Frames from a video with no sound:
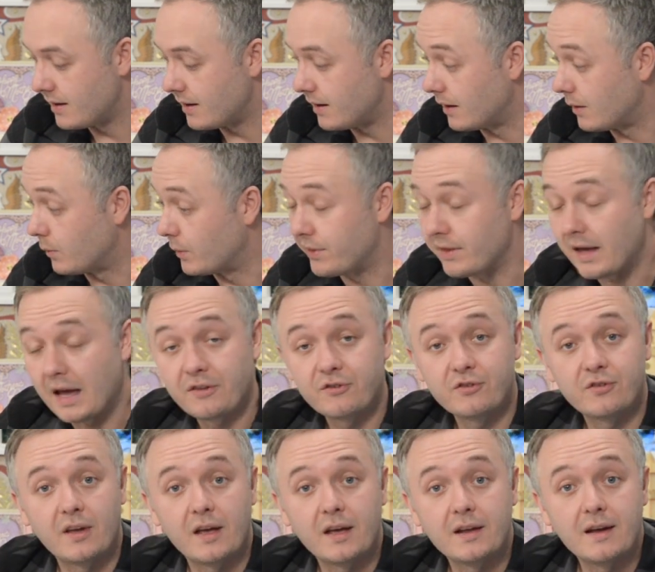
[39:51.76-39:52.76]
And with that
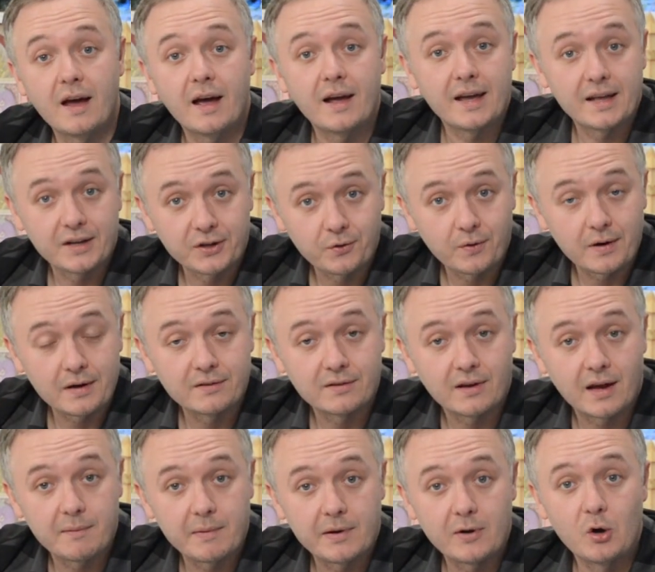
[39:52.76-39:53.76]
said, I had a great
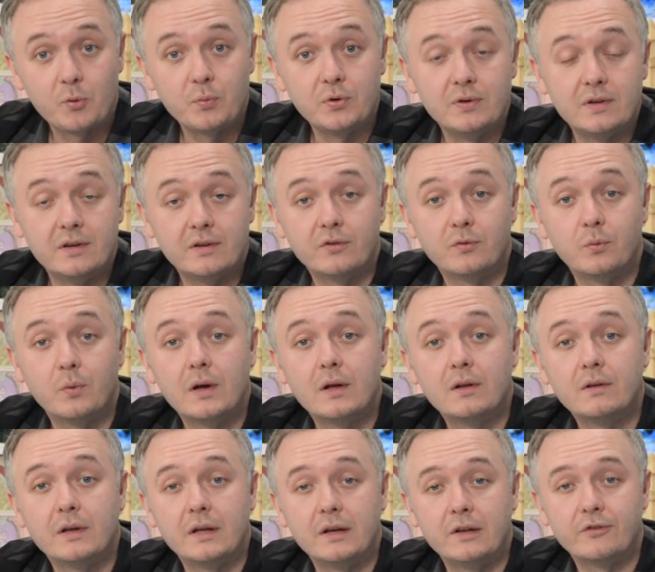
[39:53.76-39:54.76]
time. I hope you did as
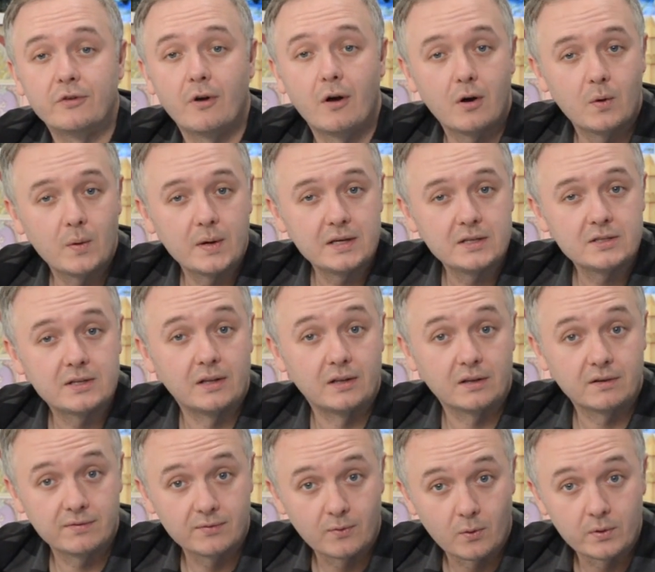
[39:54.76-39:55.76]
well. And as always, I
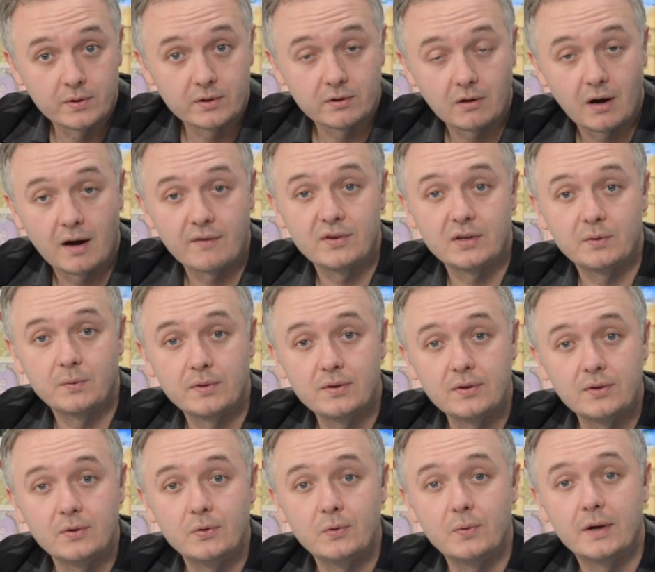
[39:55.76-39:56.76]
look forward to crafting
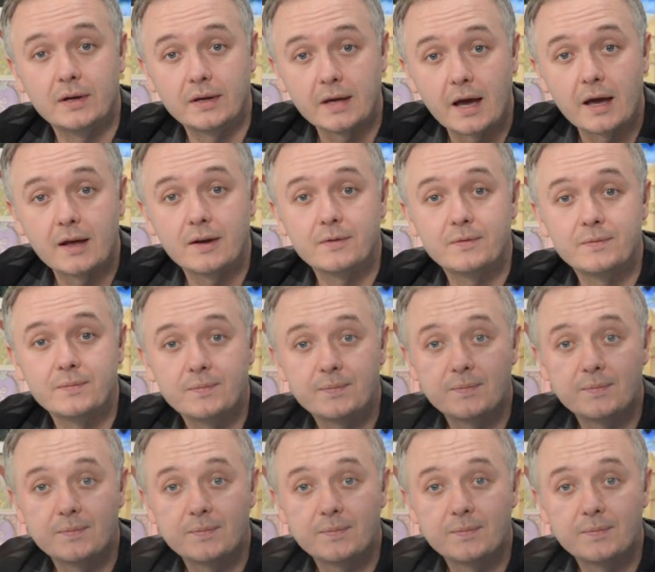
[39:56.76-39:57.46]
with you again.